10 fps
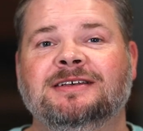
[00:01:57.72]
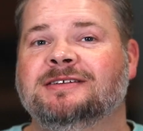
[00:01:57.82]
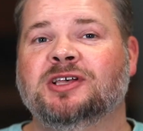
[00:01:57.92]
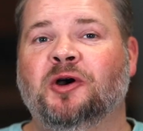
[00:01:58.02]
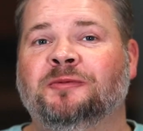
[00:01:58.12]

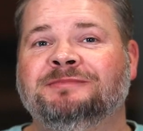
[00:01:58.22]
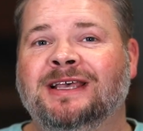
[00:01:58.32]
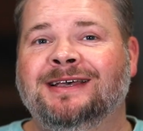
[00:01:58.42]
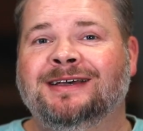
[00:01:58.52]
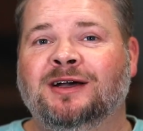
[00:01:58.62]
So,
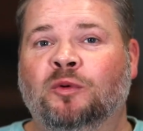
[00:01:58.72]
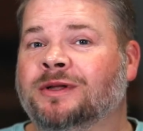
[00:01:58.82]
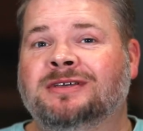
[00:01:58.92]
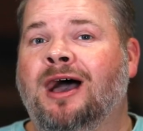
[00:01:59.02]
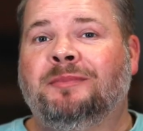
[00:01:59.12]

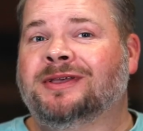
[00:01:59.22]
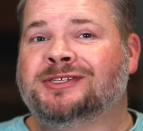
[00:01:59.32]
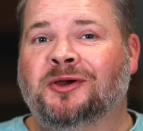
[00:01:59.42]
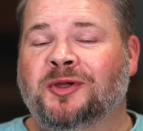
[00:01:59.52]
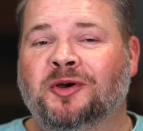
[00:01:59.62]
what
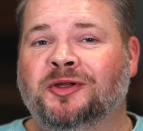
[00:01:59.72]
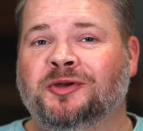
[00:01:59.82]
topics are we going